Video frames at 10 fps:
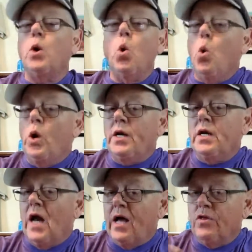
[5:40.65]

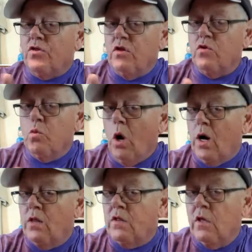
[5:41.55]
and not just
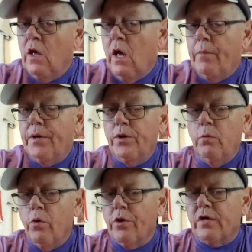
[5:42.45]
once, but
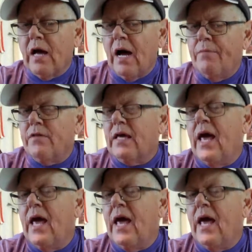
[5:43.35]
numerous times.